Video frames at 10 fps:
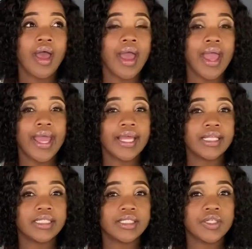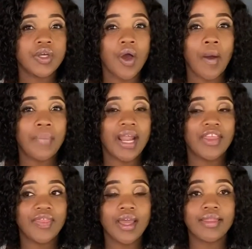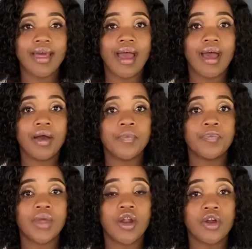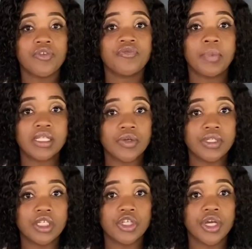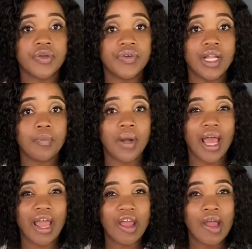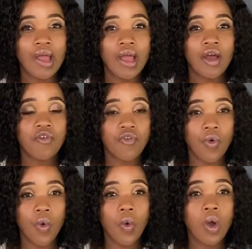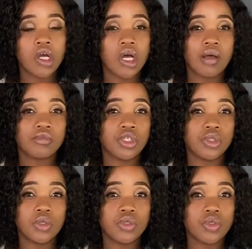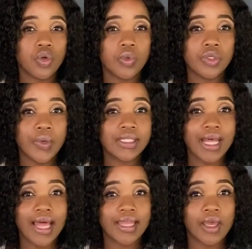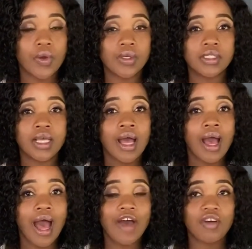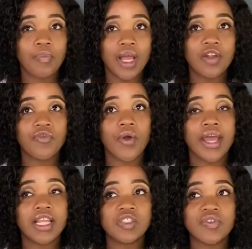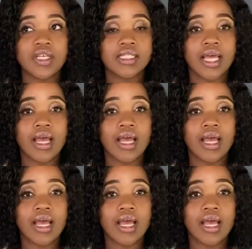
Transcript: And but I think that a lot of bursaries that you can really apply for. I'm just not sure which ones are there, because I've applied for NSFAS,